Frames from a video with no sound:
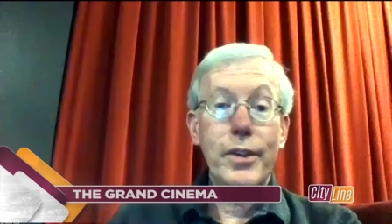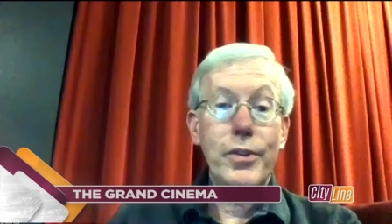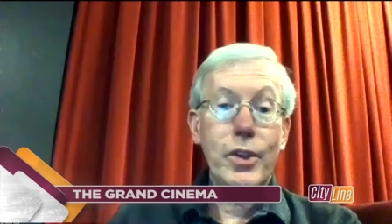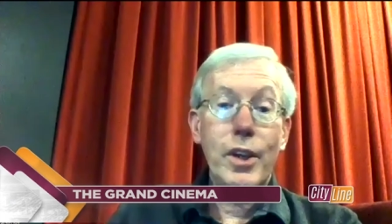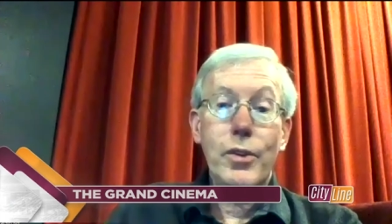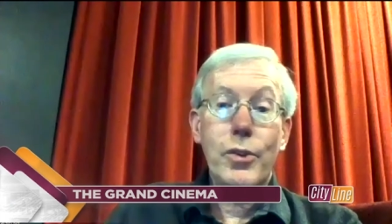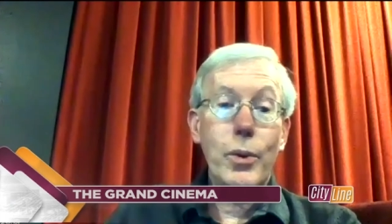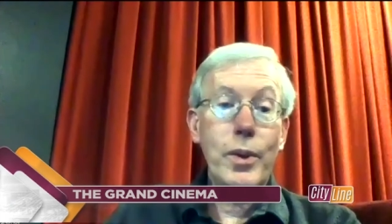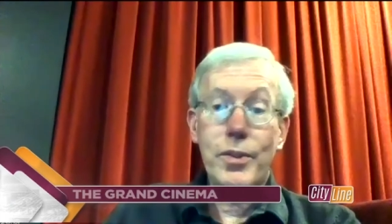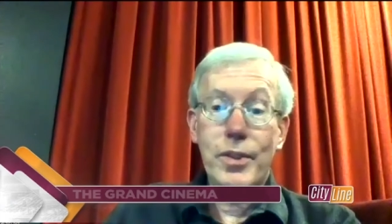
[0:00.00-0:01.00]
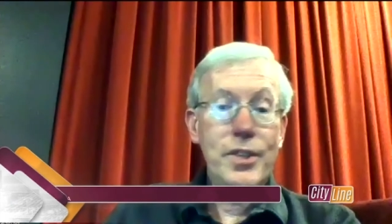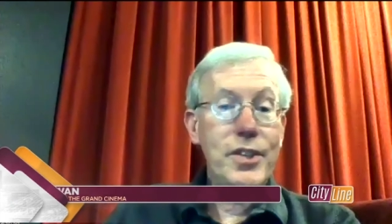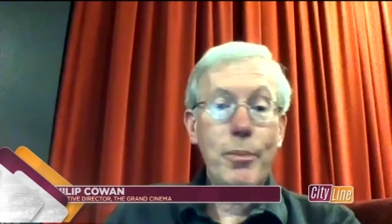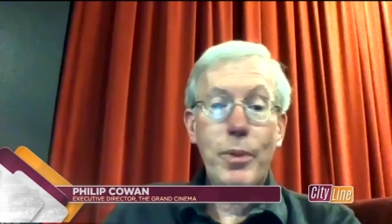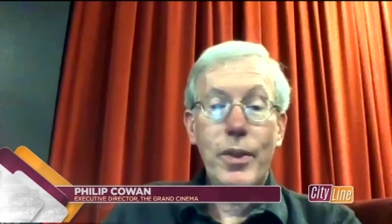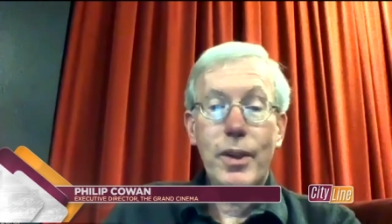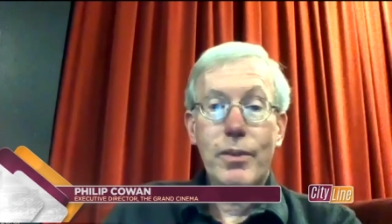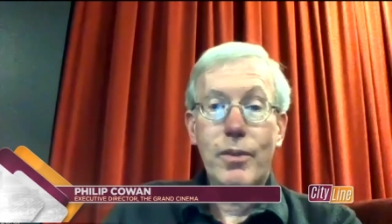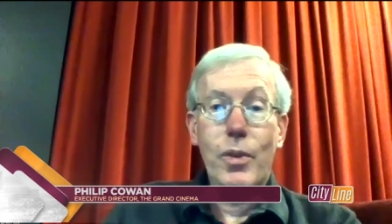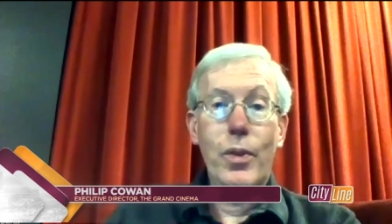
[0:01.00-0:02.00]
that's good. So it's it's something that
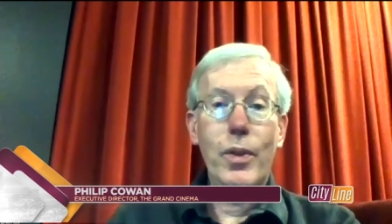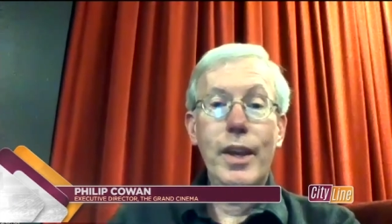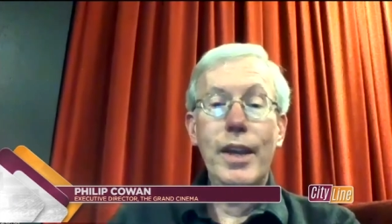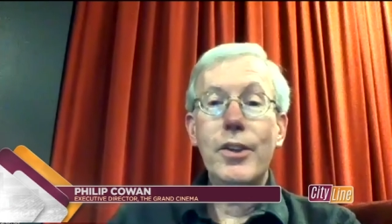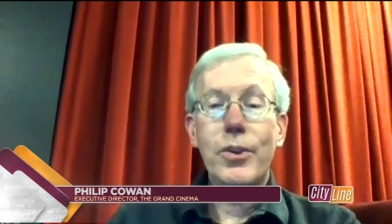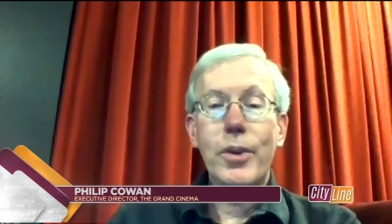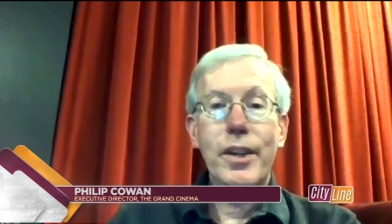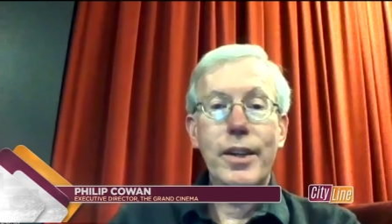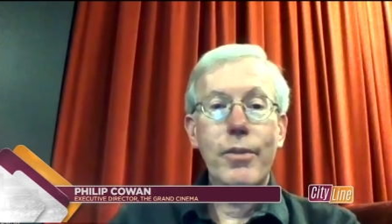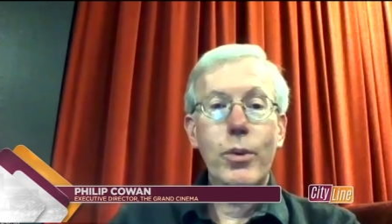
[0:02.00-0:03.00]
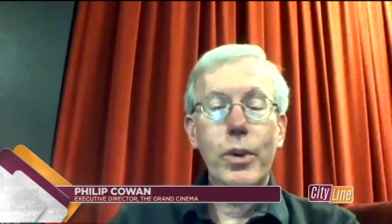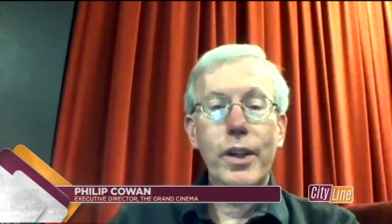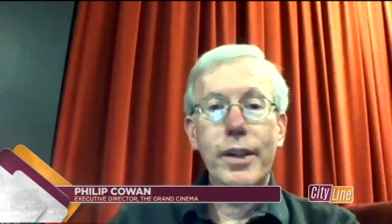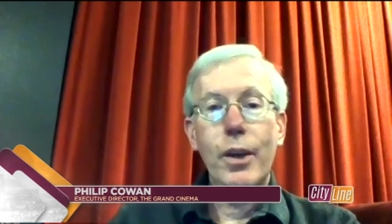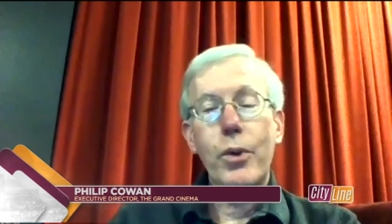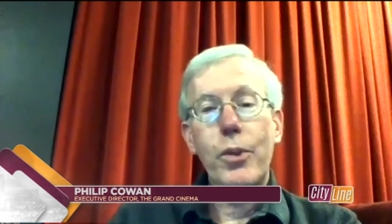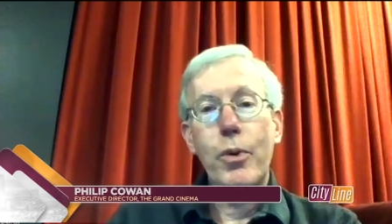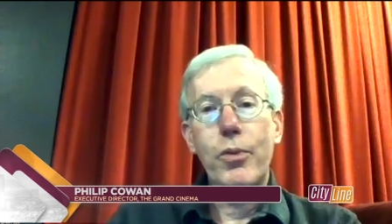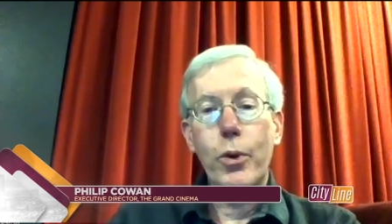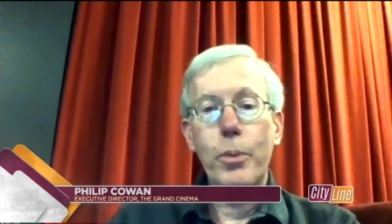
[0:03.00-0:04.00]
the industry had never really dealt with
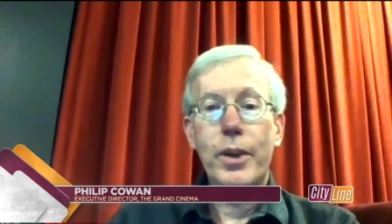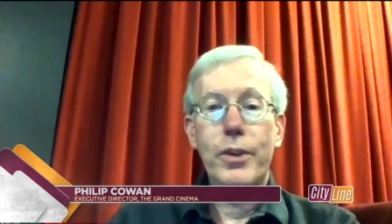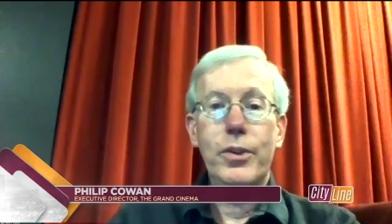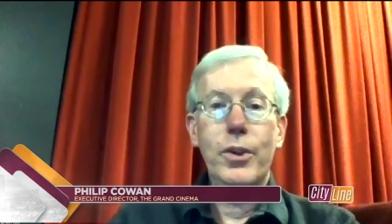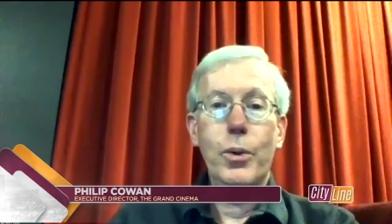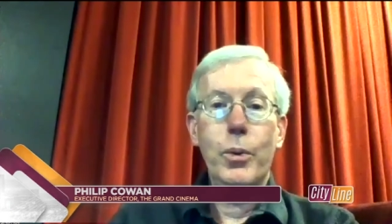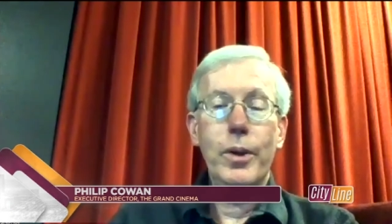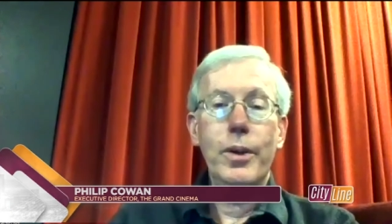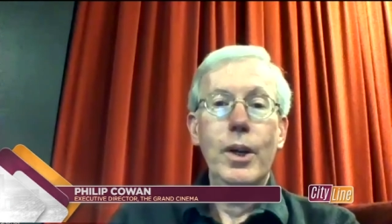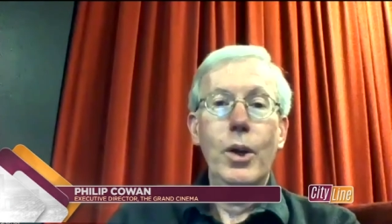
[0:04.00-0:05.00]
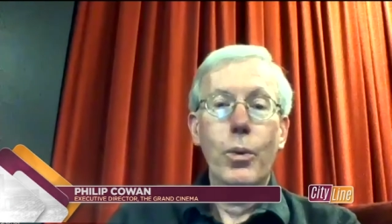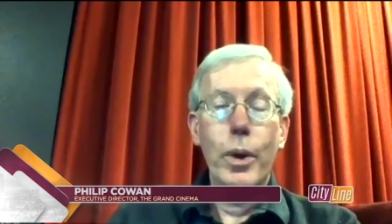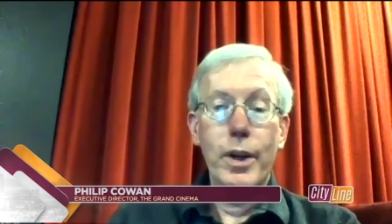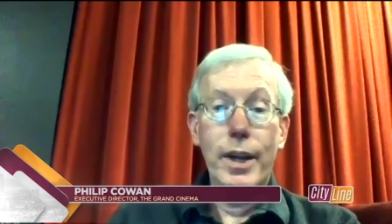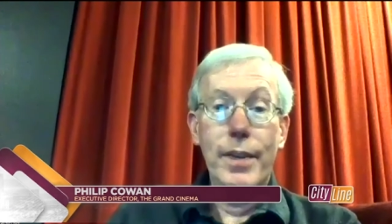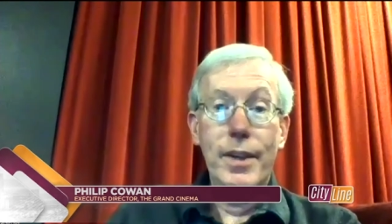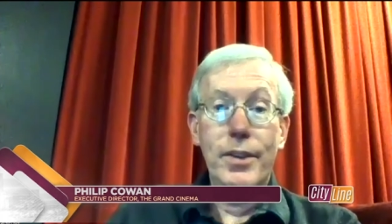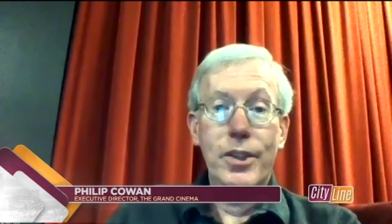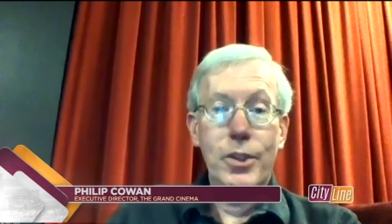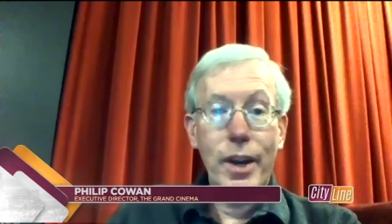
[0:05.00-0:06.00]
before because you know we're we're in
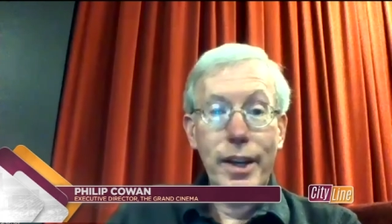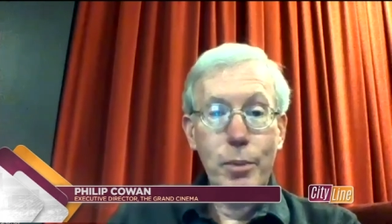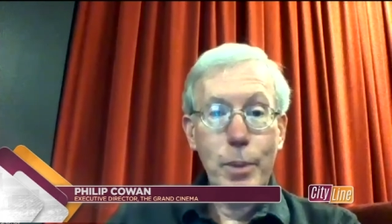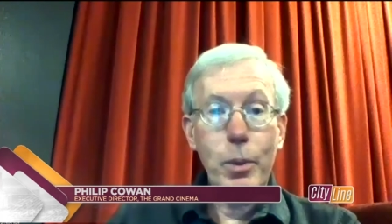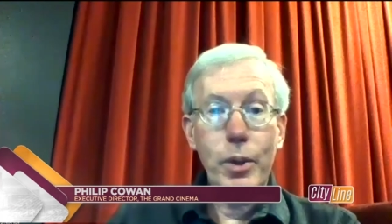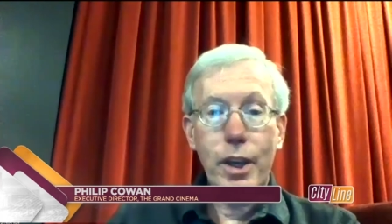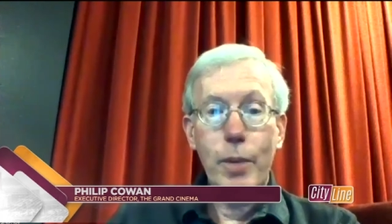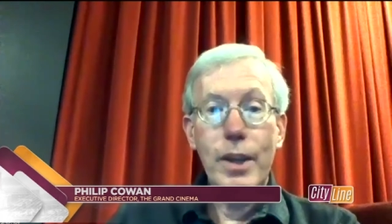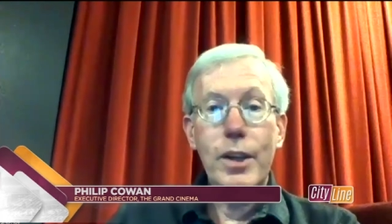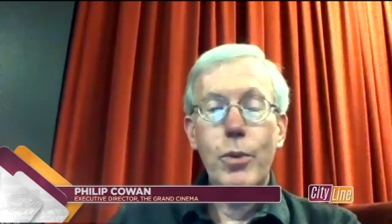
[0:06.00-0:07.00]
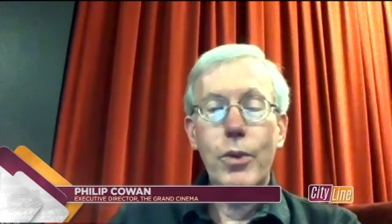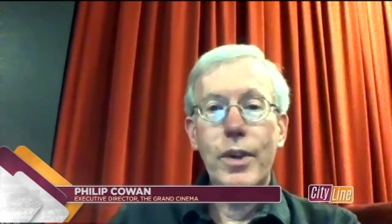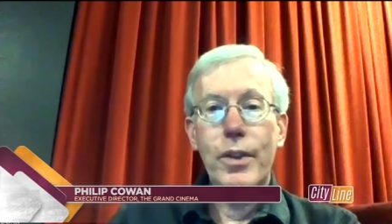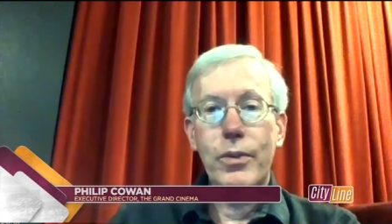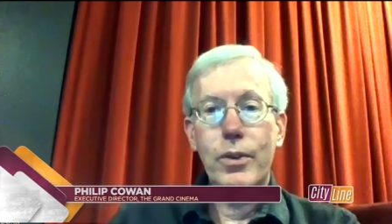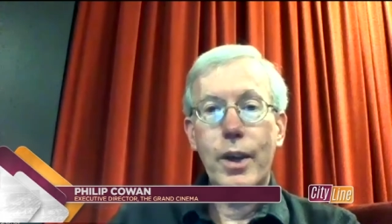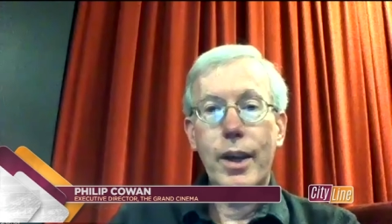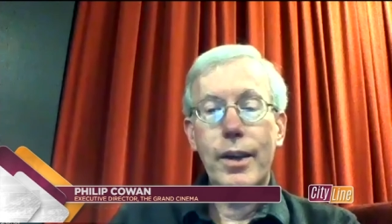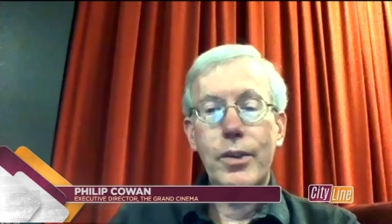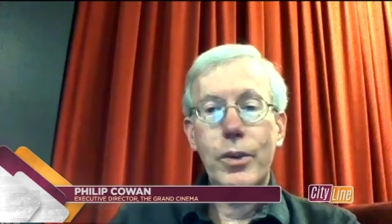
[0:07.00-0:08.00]
this to try to get people to come into movies.
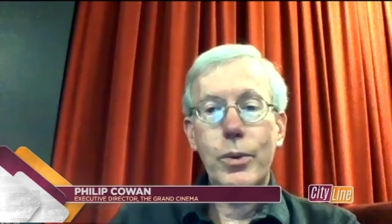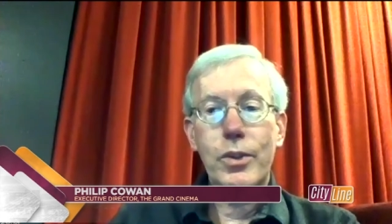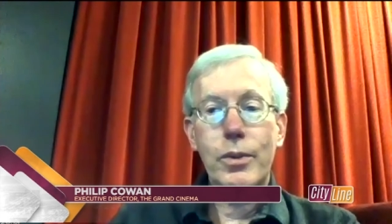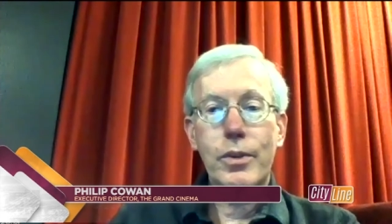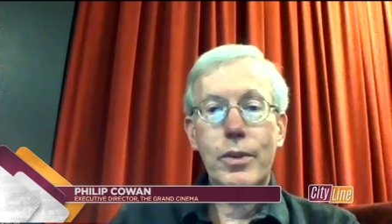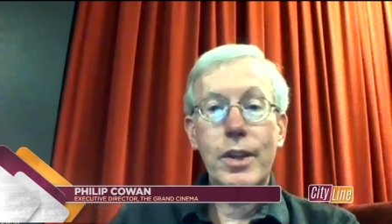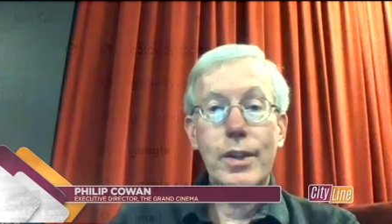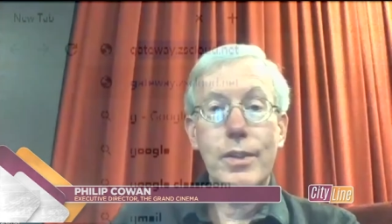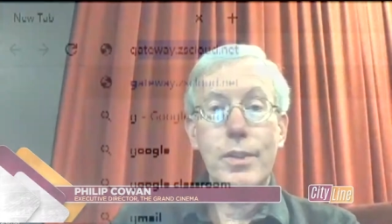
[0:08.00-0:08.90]
Uh, so to